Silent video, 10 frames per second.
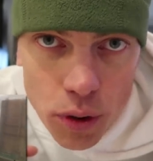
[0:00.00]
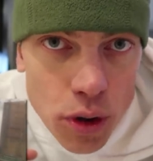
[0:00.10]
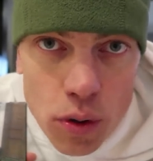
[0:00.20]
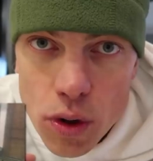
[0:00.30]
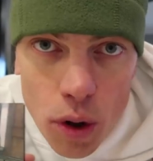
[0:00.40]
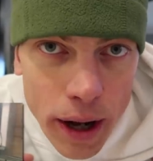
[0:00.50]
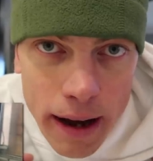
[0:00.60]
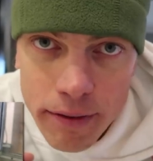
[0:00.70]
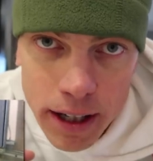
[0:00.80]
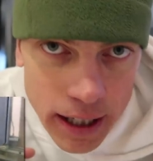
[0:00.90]
You don't
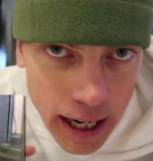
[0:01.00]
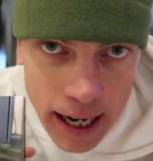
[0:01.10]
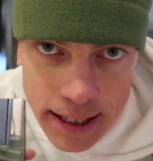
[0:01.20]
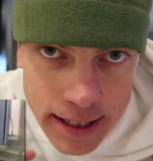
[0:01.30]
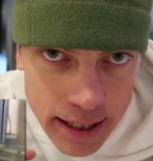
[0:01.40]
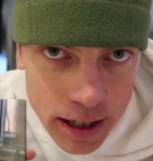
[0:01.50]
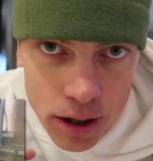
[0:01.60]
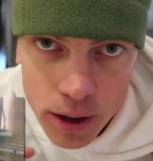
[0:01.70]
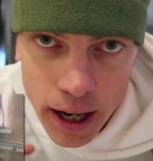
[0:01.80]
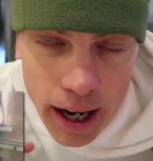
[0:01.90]
have any idea,
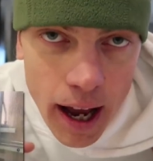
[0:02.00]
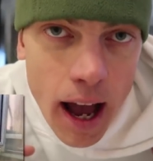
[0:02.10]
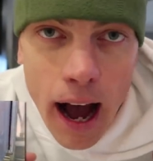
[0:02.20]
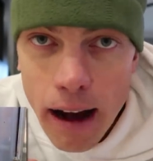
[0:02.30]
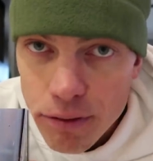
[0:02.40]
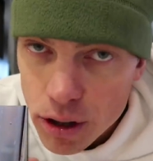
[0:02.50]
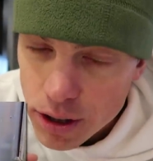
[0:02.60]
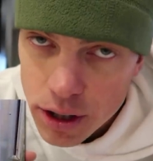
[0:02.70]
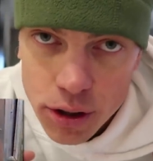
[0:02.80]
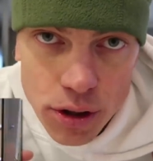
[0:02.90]
okay? I've
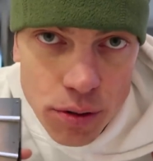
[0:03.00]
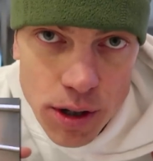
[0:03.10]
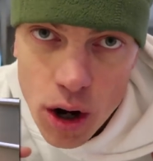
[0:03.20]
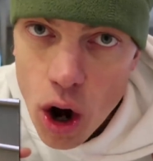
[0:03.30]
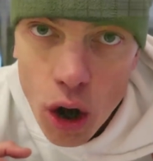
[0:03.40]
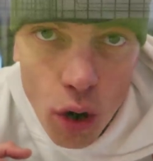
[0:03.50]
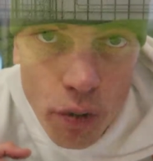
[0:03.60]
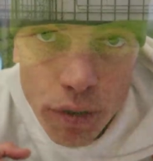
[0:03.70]
looked at nurseries all